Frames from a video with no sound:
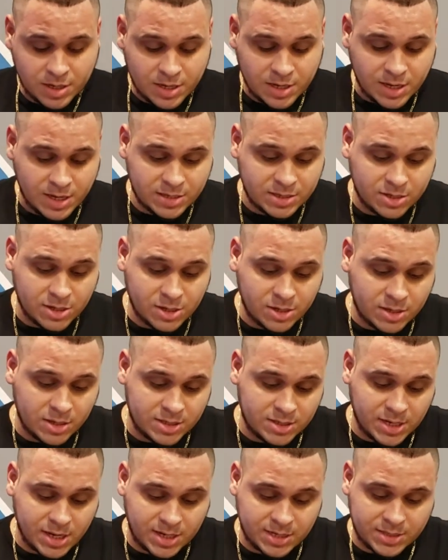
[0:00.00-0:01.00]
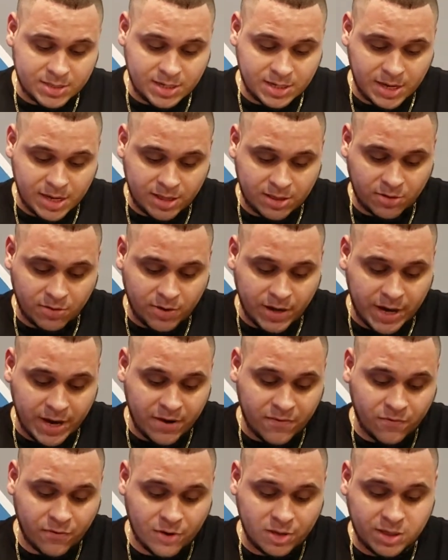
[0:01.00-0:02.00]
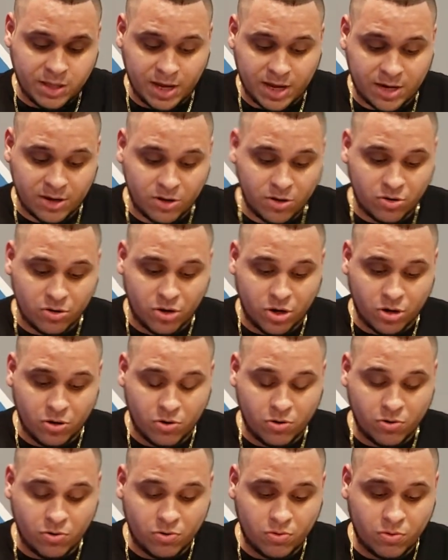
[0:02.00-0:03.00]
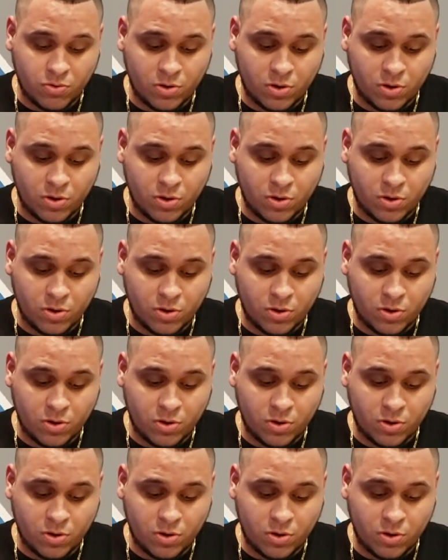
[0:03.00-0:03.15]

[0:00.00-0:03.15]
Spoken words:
It's good to test it after everything you do.